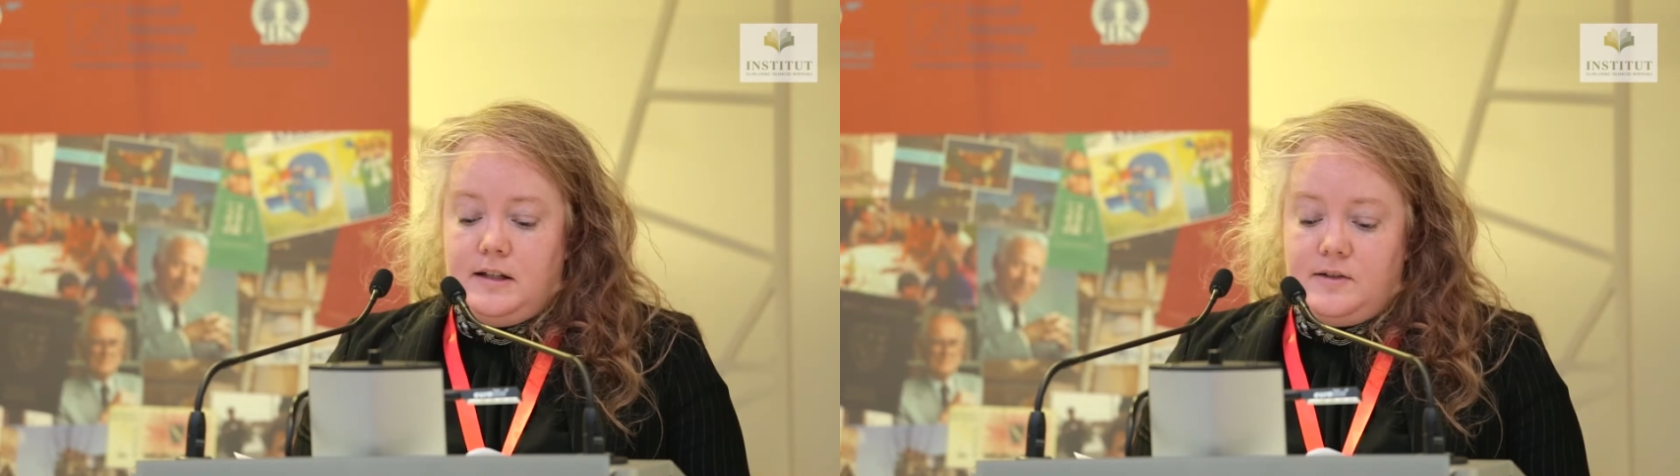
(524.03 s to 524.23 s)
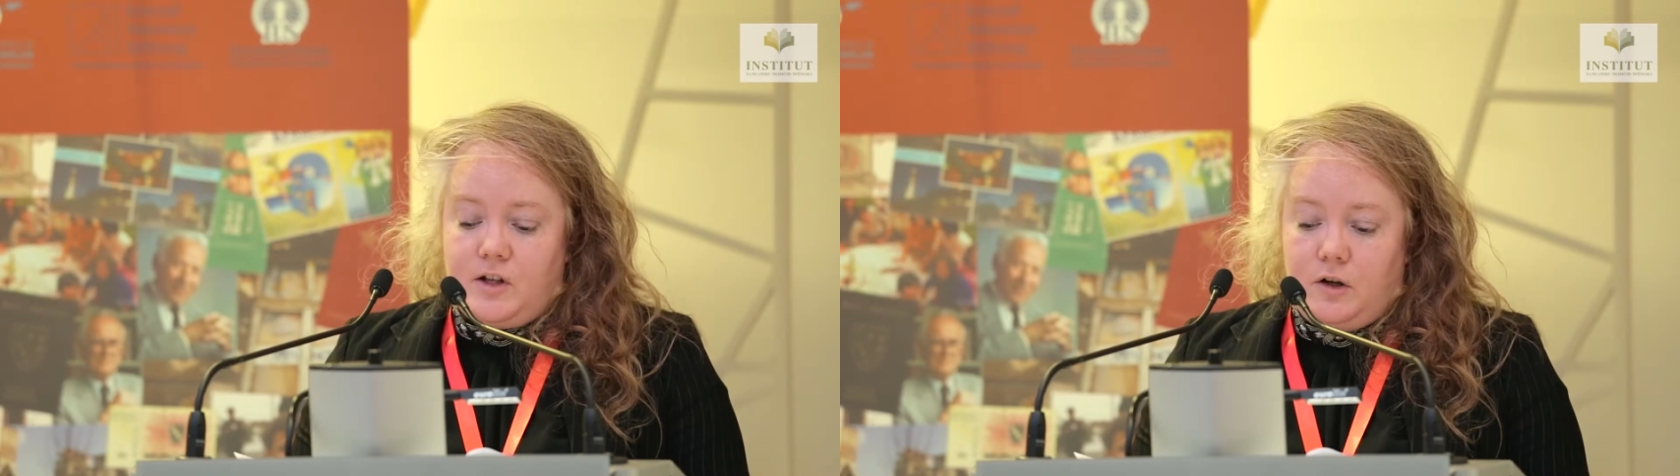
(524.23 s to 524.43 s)

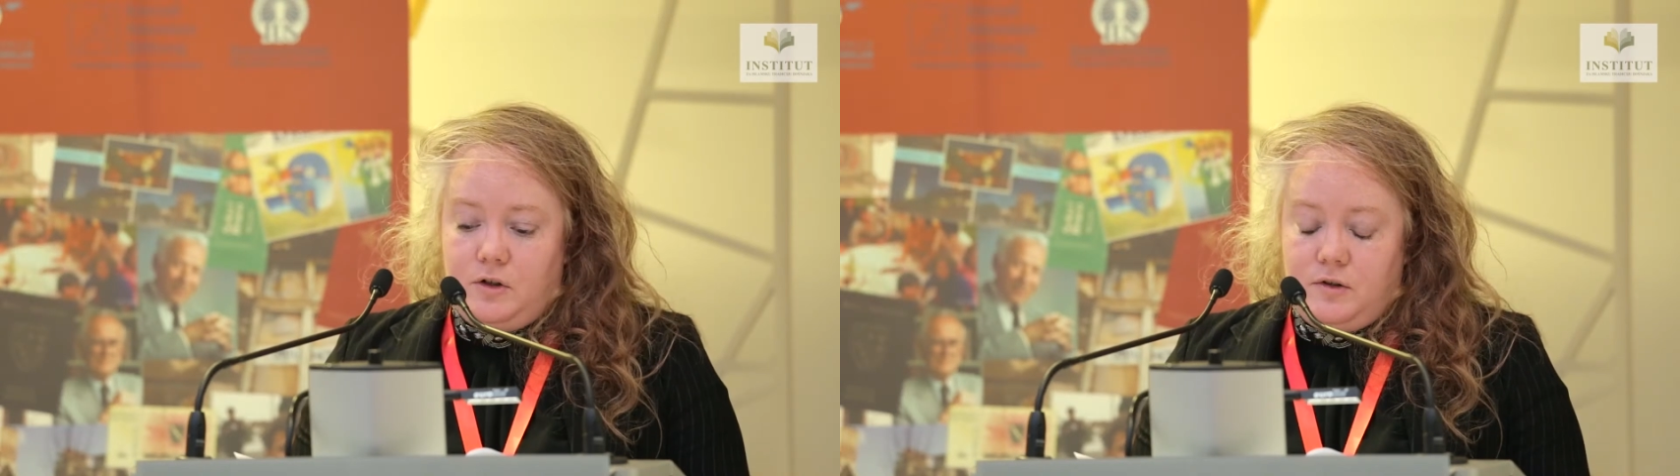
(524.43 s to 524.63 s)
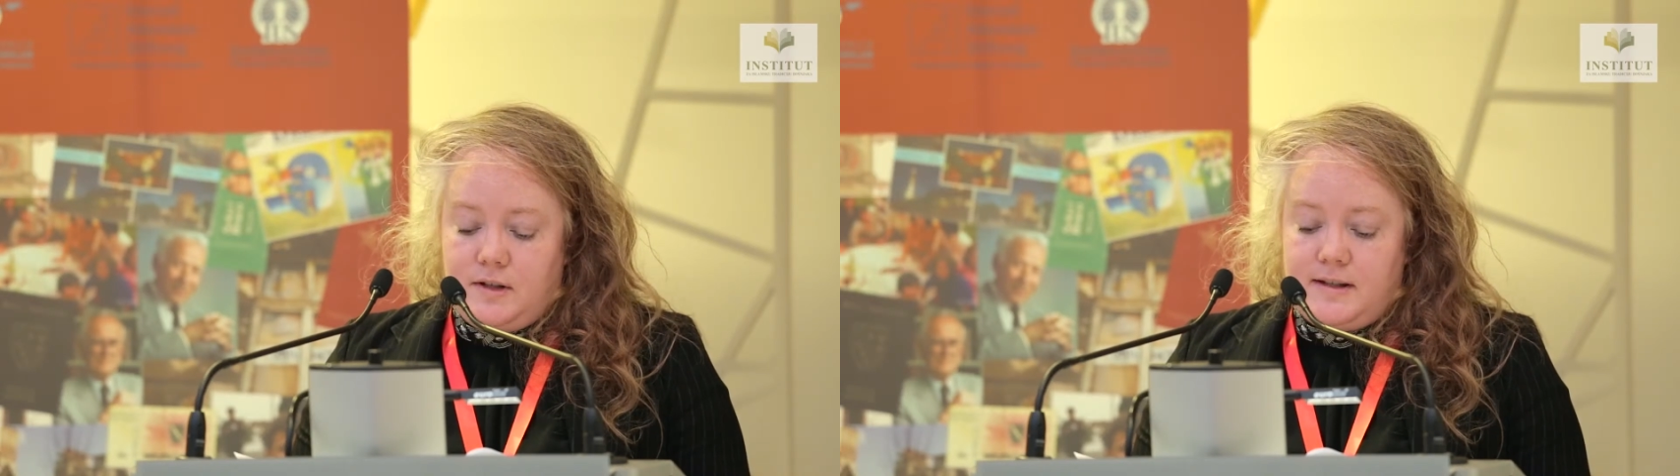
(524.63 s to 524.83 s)
So
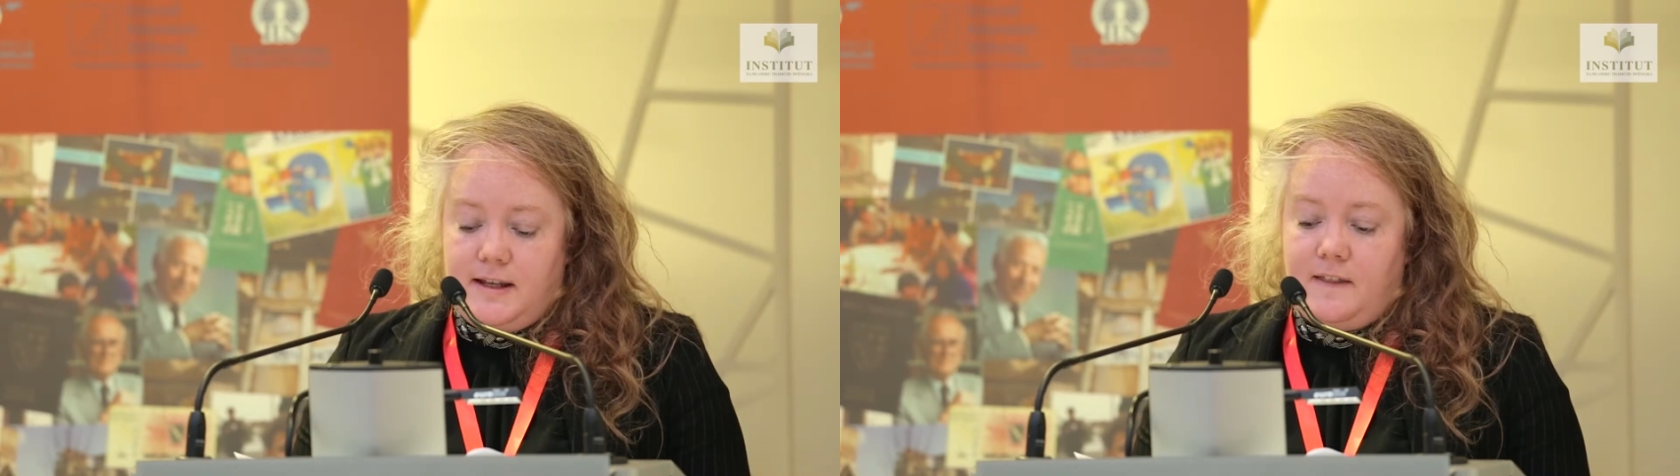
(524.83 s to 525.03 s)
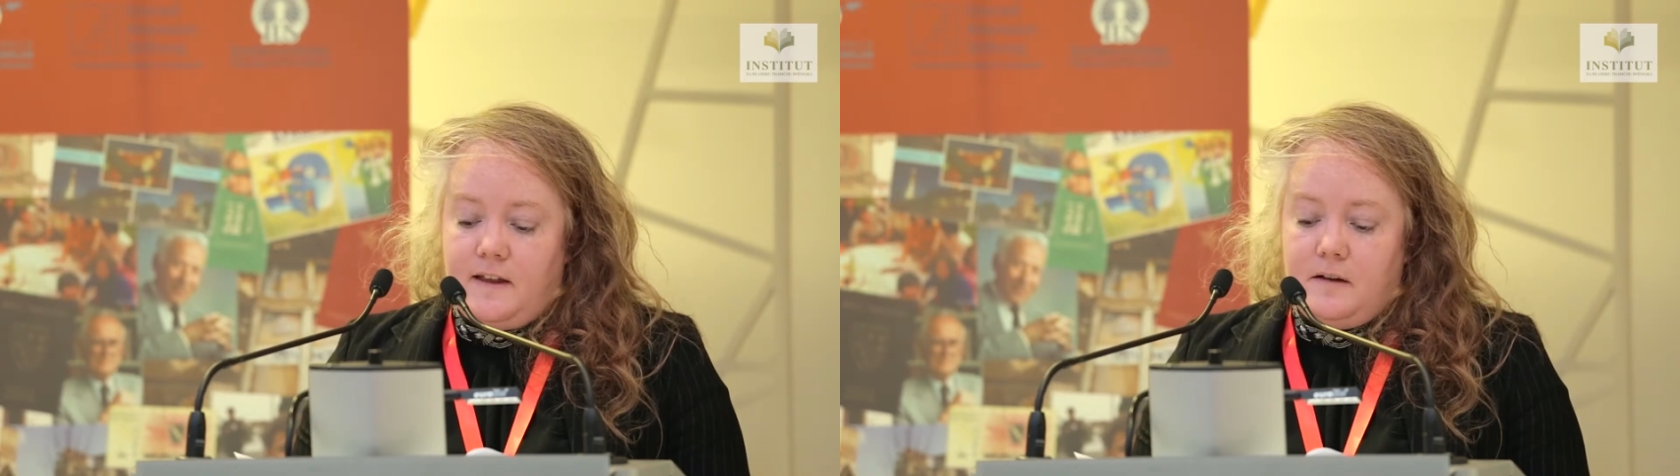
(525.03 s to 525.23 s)
you can
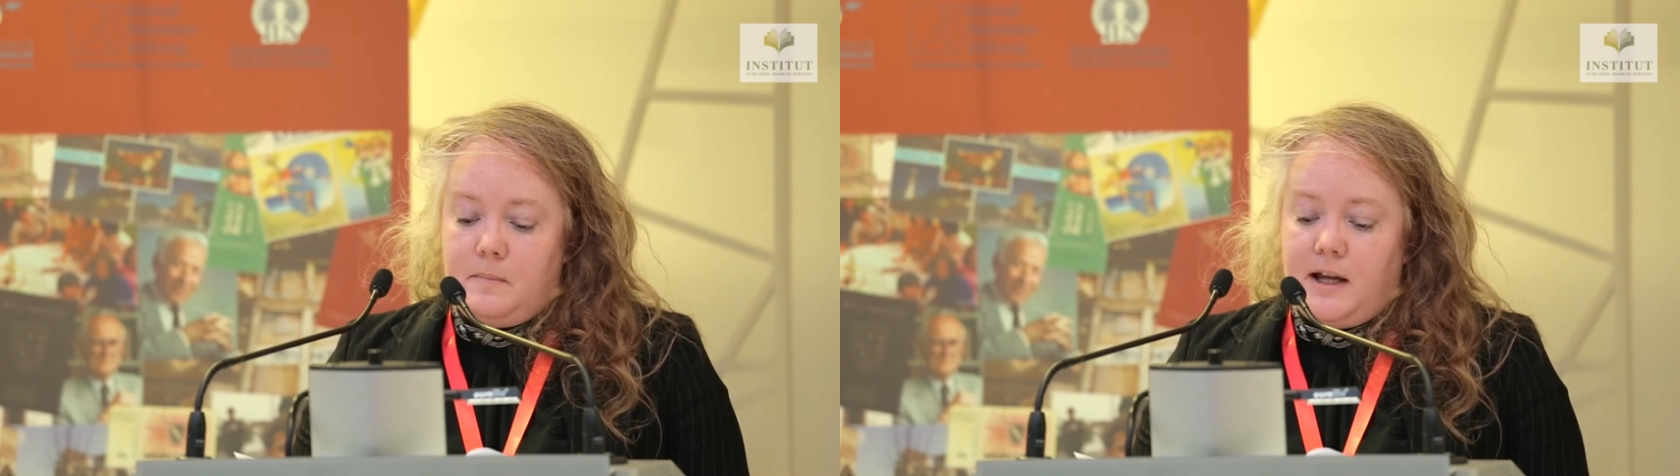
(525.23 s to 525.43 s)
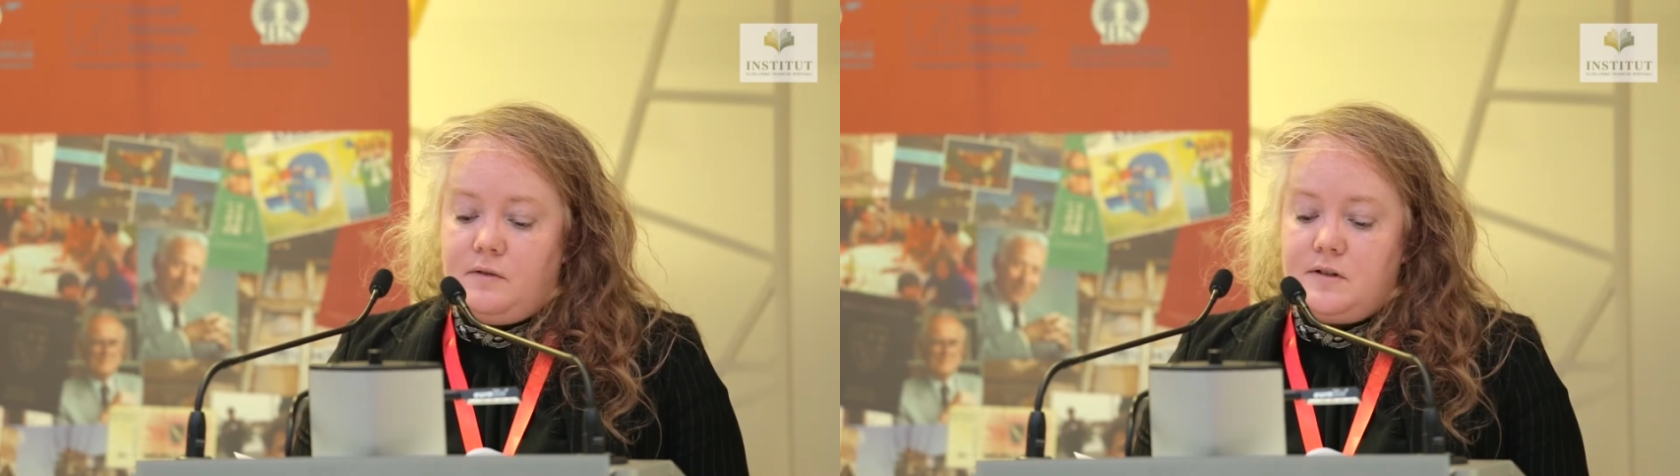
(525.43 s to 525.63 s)
see that
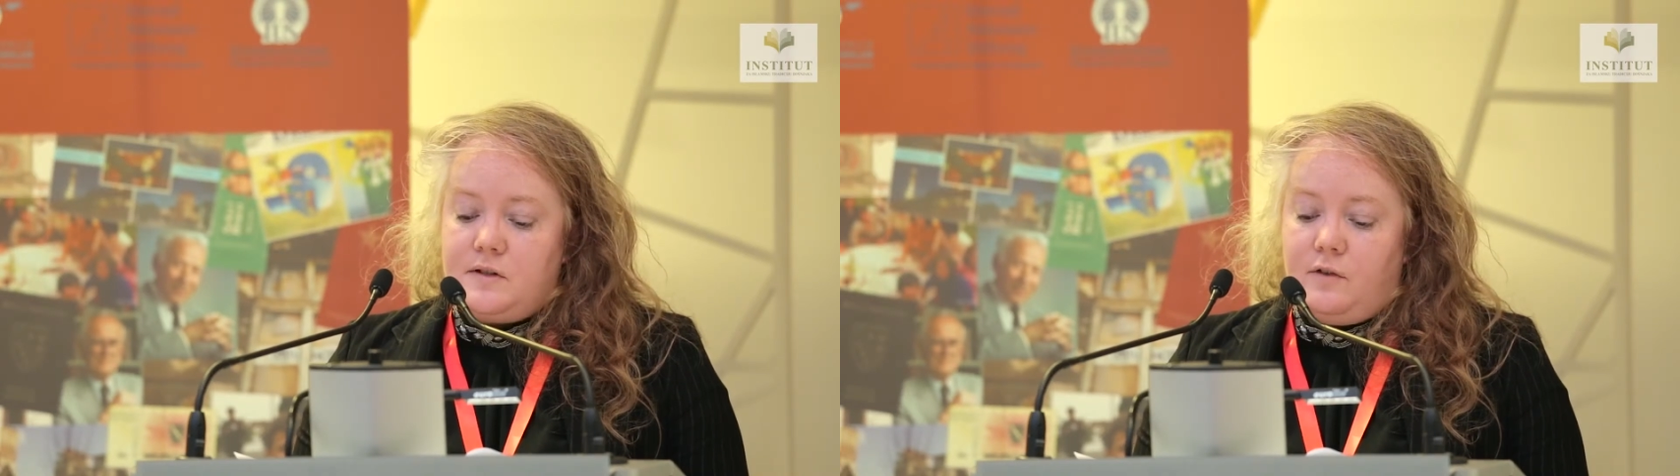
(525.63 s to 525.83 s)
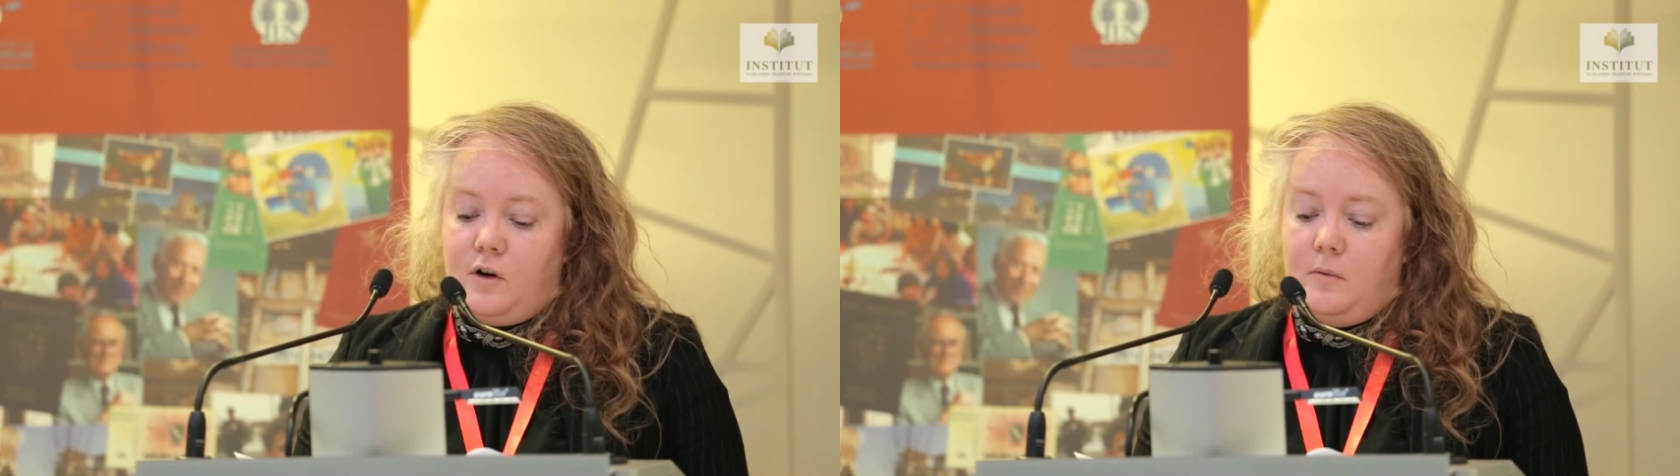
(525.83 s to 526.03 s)

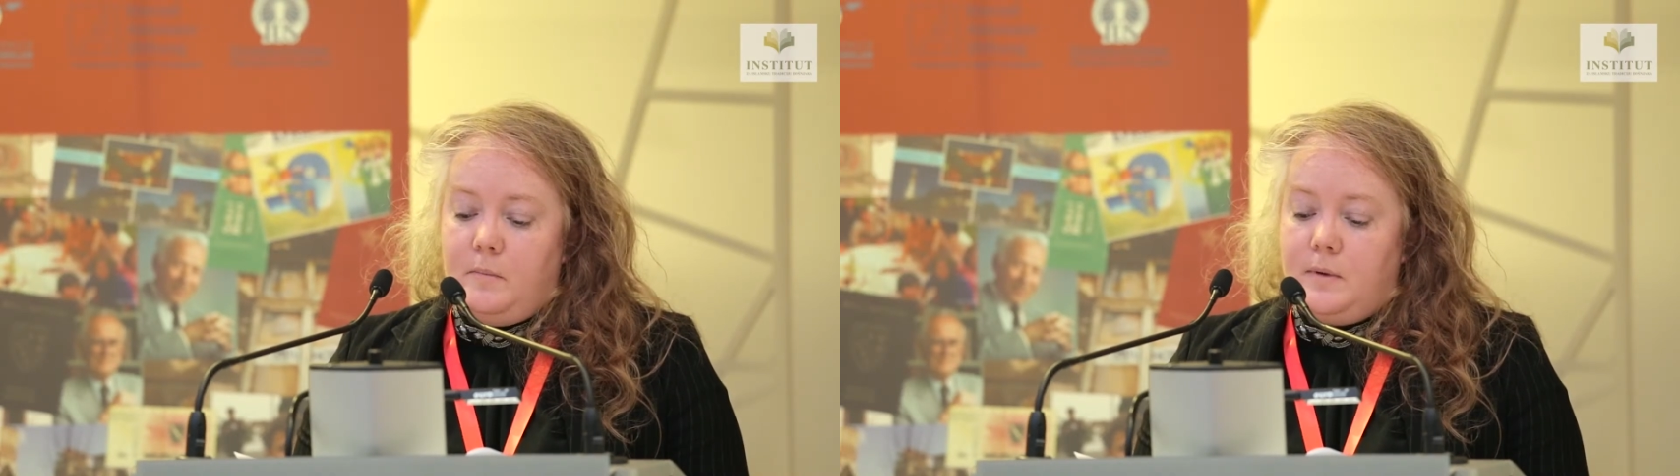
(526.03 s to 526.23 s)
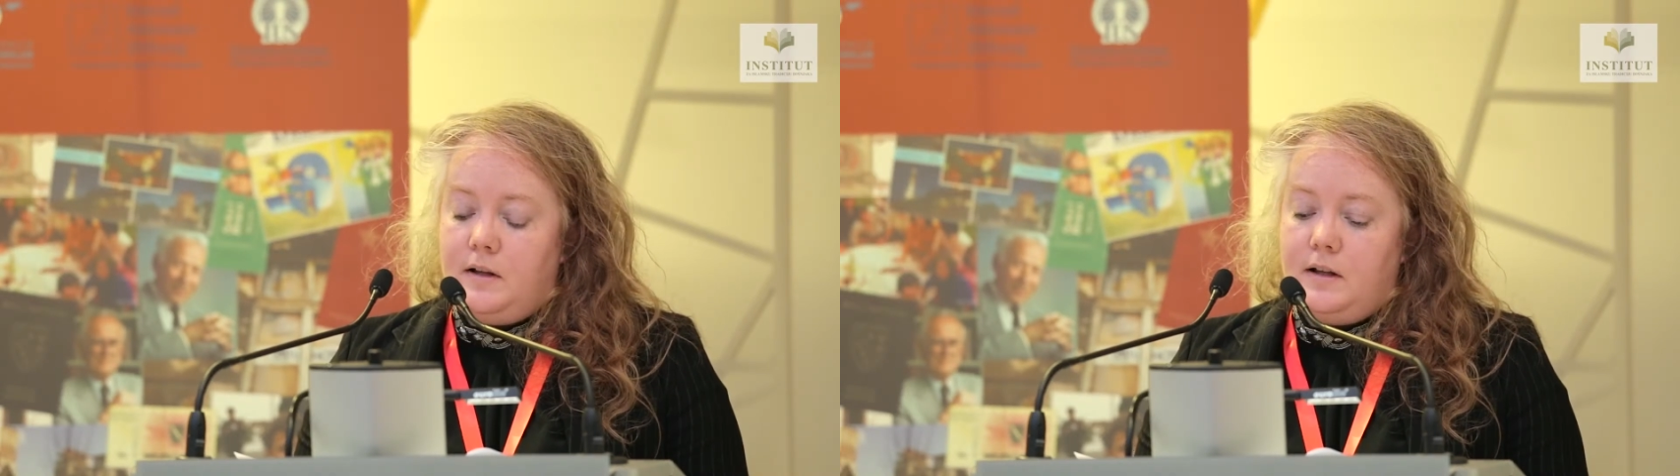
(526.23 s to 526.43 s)
migrants
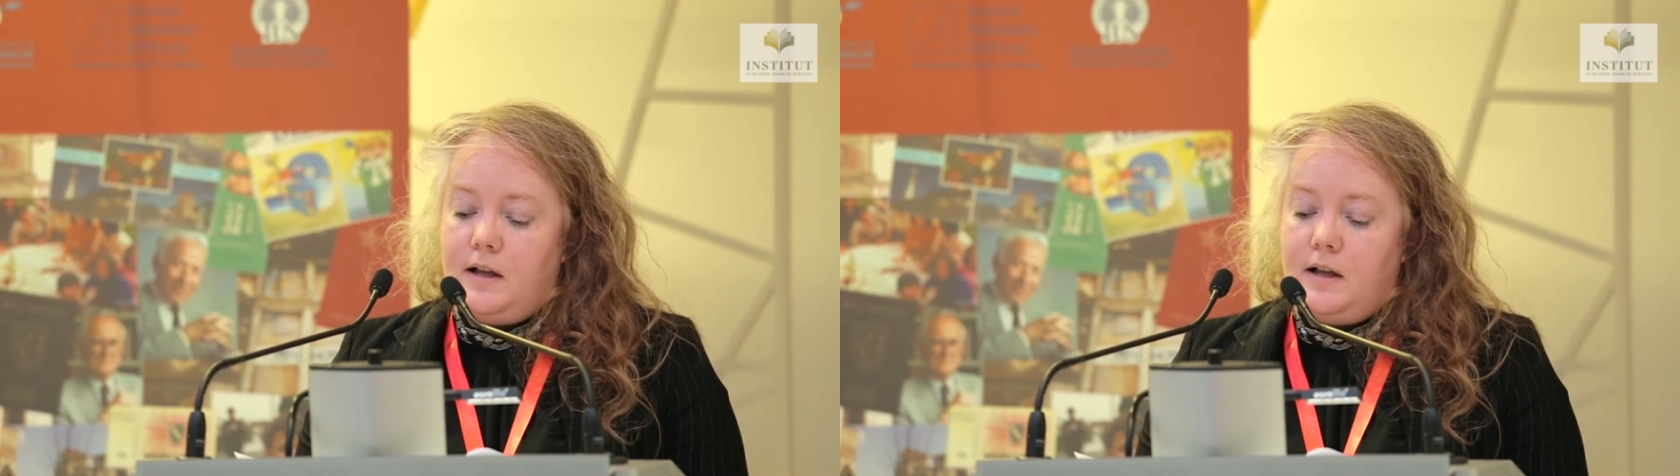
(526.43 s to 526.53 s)
from